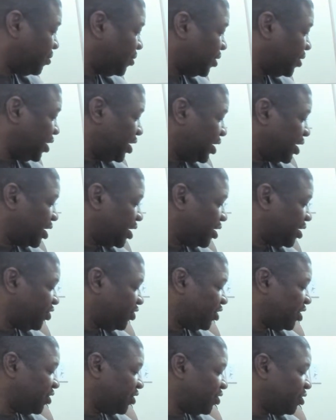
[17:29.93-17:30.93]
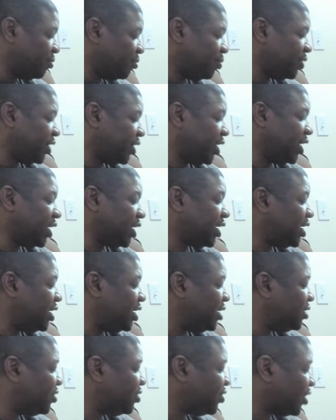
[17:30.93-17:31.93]
He didn't get a chance to play a
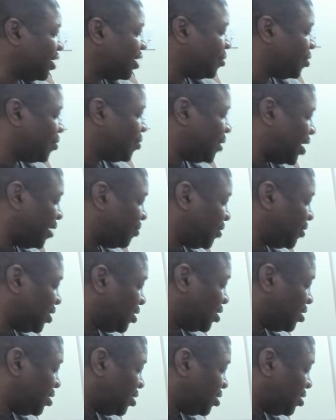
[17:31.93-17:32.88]
Keaton type of Batman.